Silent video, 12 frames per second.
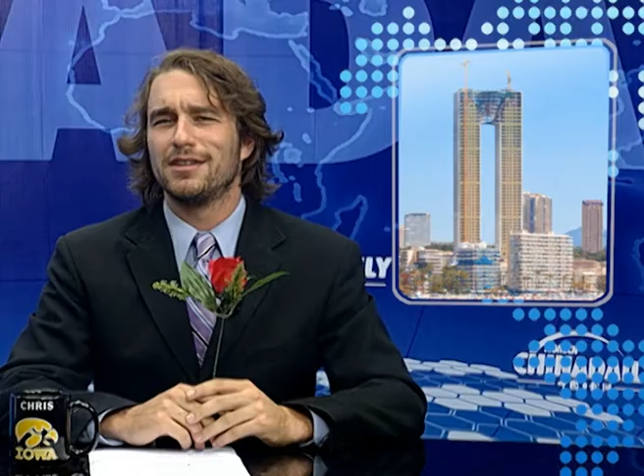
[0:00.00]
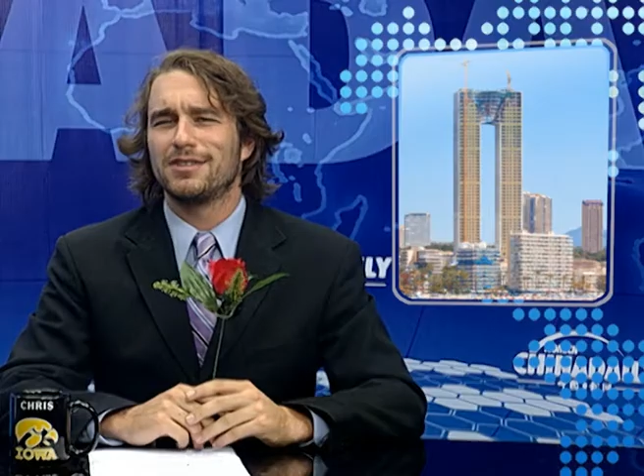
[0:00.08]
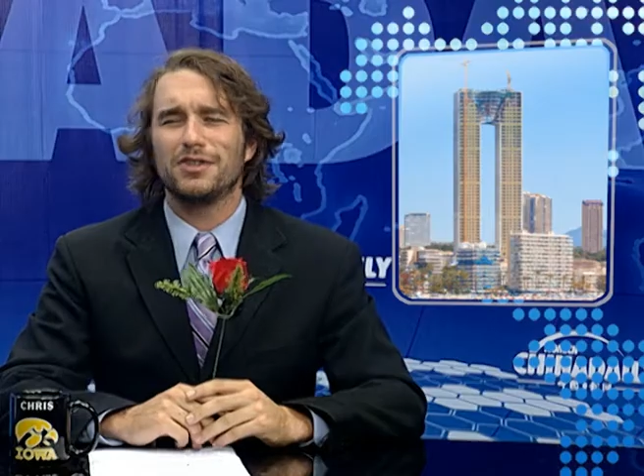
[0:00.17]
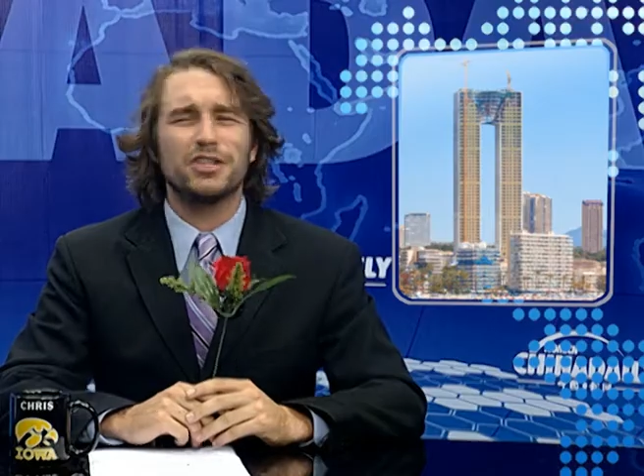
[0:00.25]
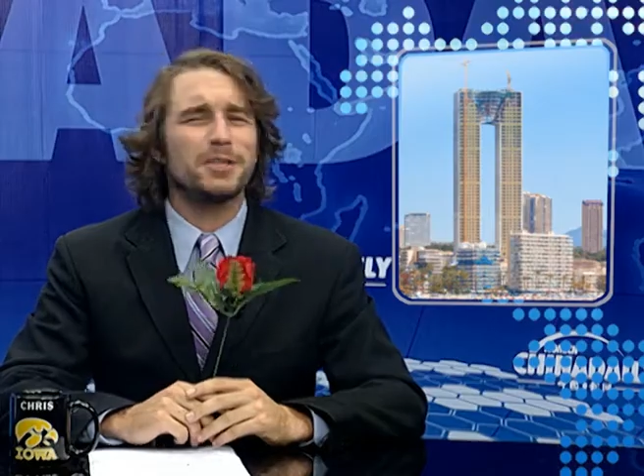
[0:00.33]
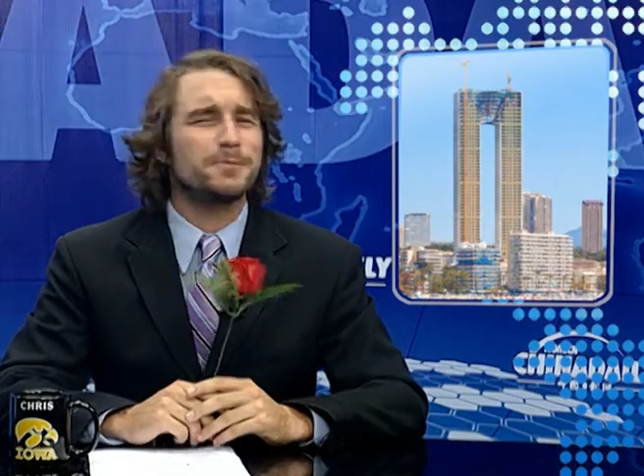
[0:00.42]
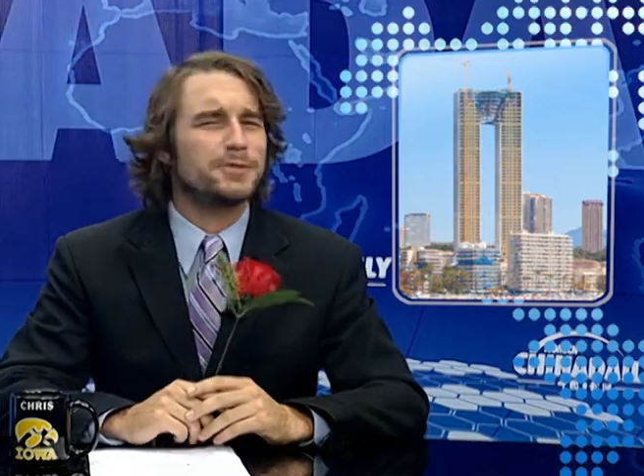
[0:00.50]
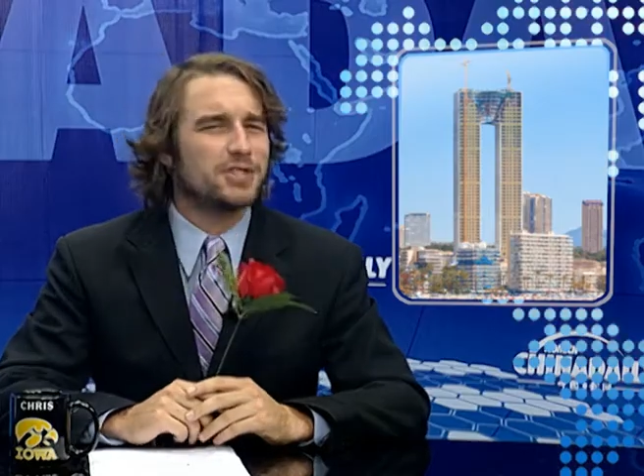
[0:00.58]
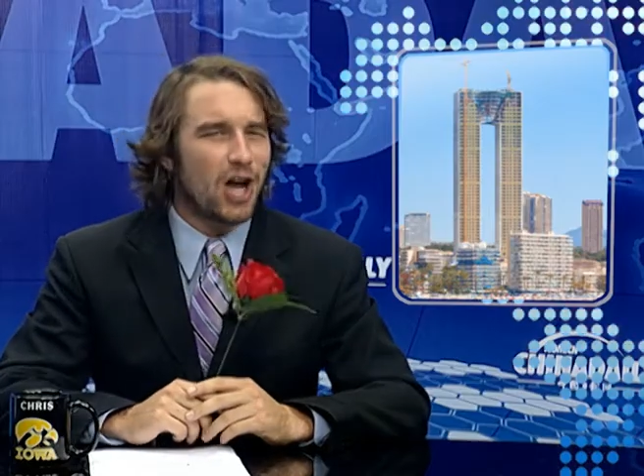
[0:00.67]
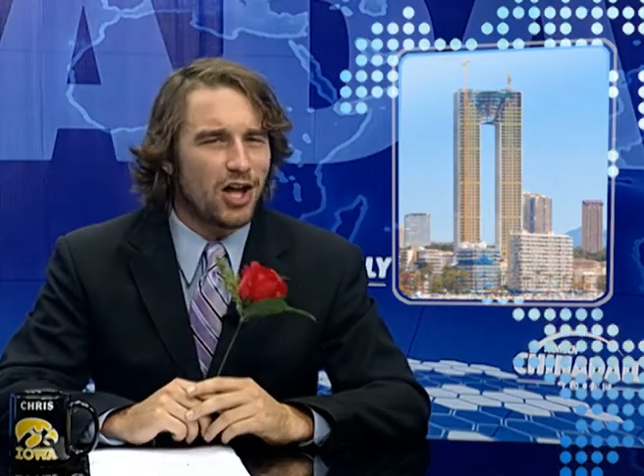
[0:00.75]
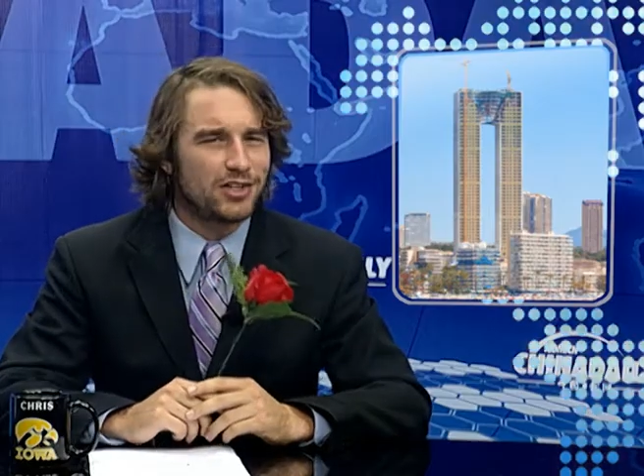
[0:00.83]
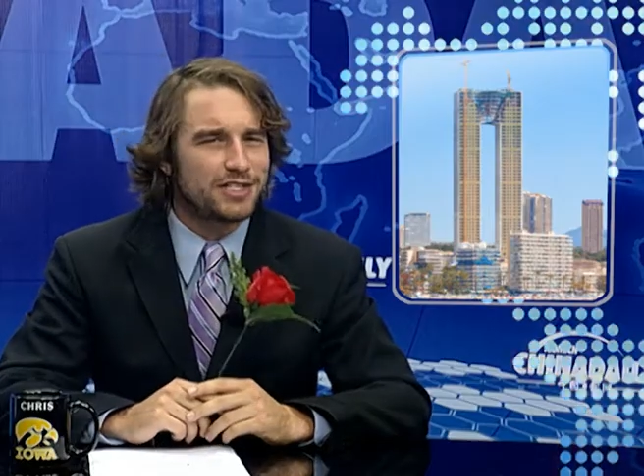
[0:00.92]
So, Europe's
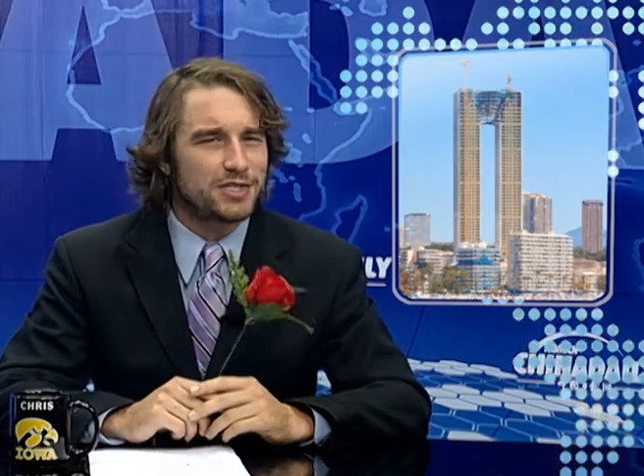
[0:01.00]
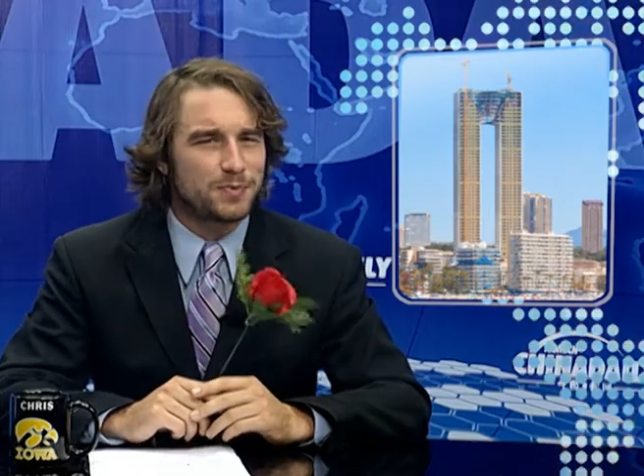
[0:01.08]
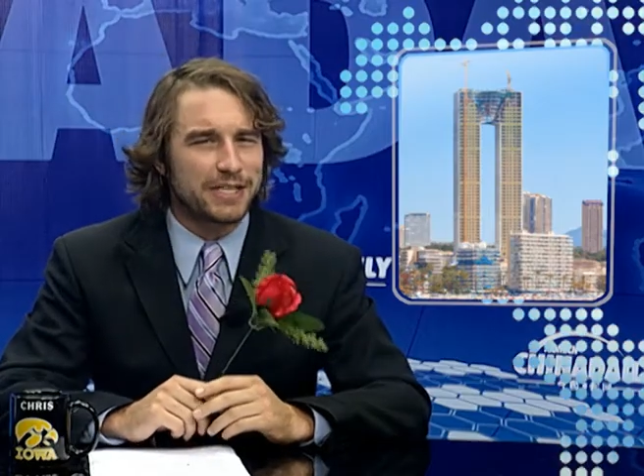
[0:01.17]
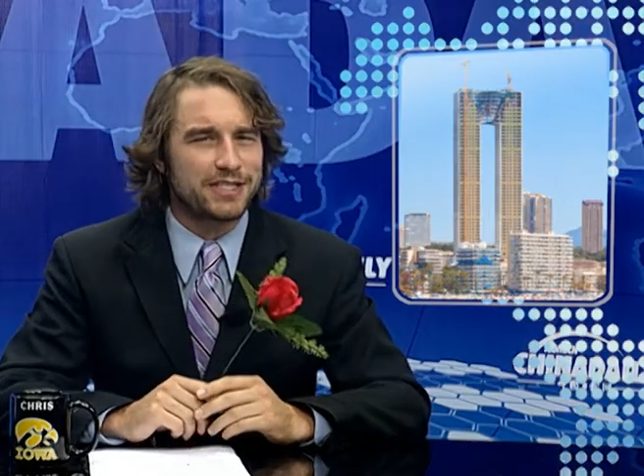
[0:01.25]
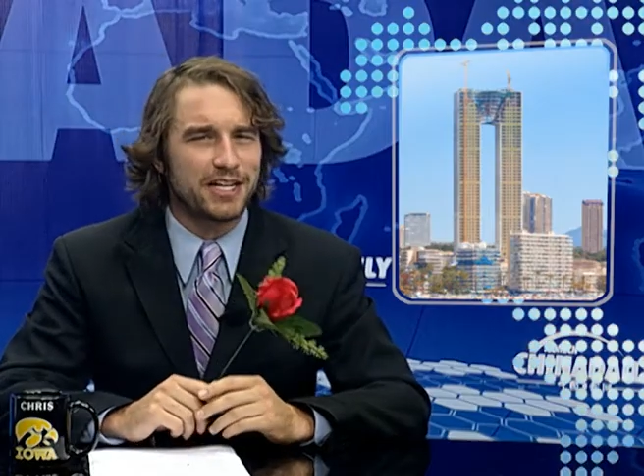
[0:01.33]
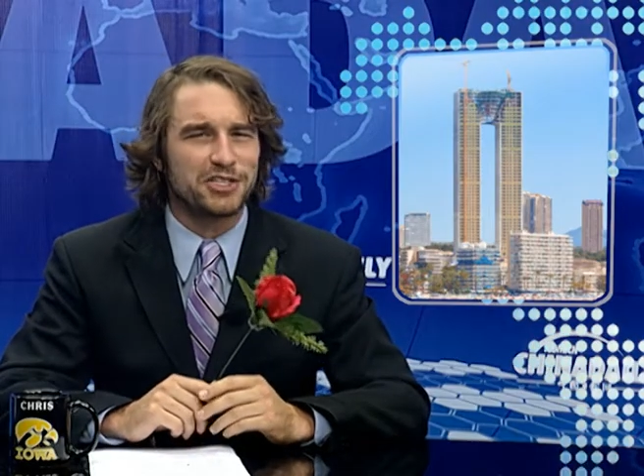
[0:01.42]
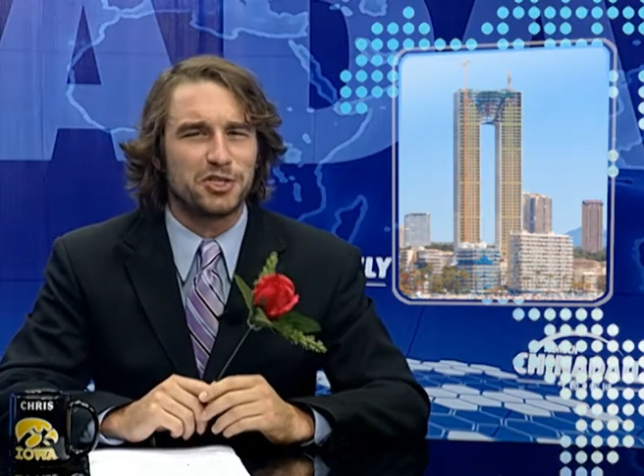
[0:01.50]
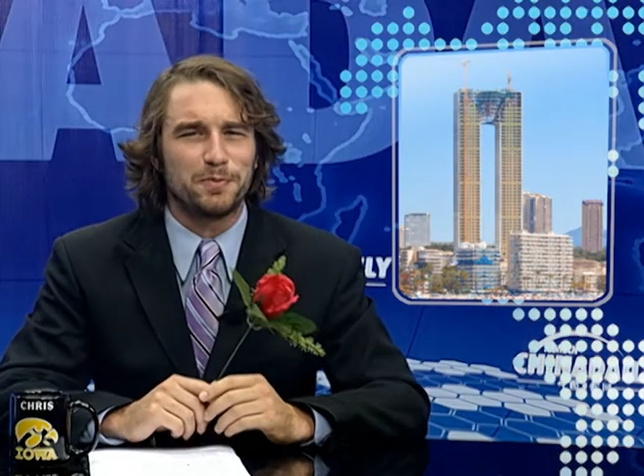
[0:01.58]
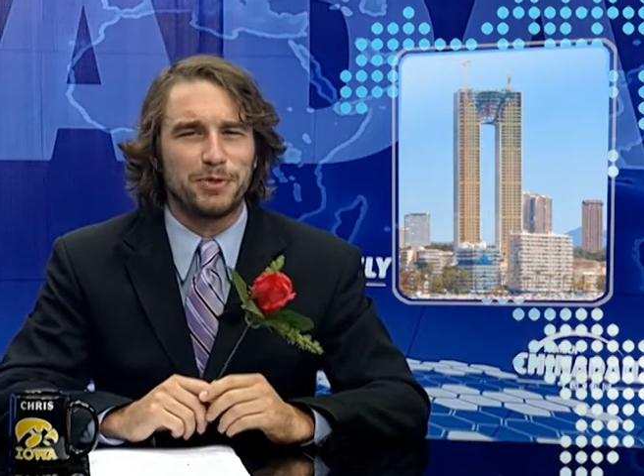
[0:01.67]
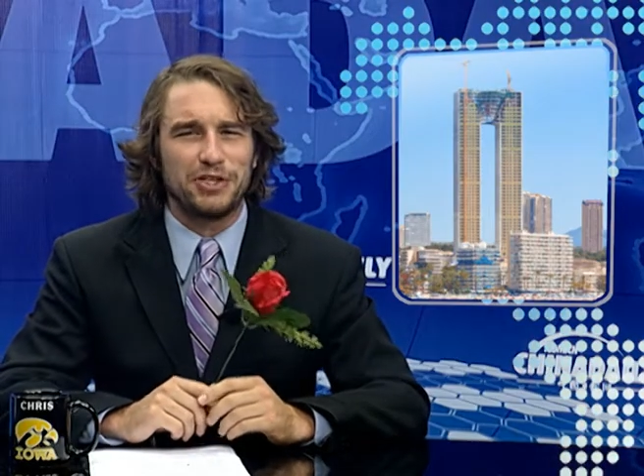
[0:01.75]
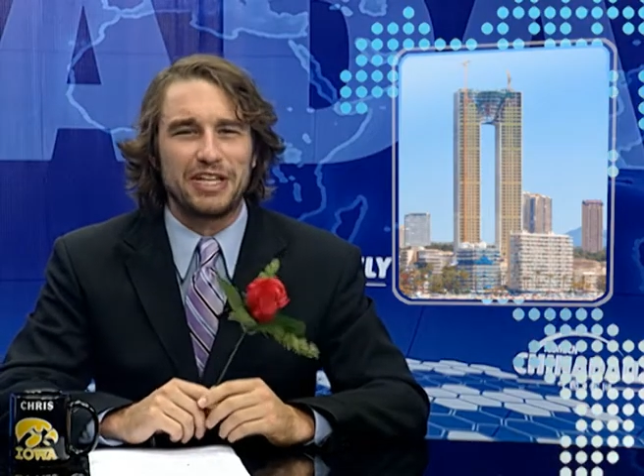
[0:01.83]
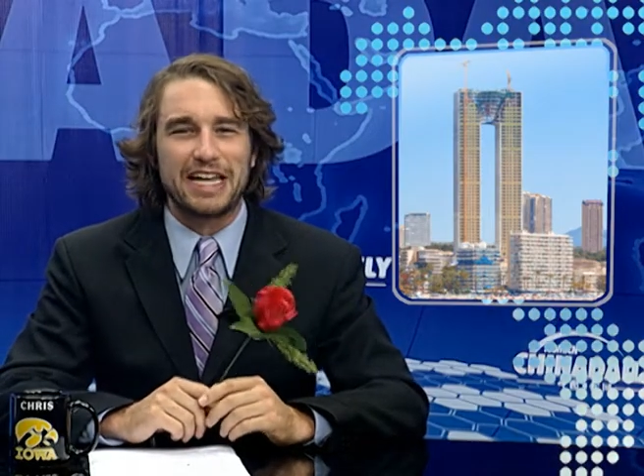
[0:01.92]
tallest residential
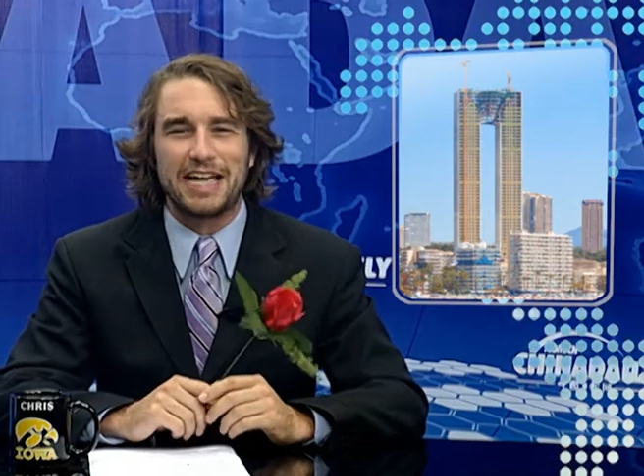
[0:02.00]
building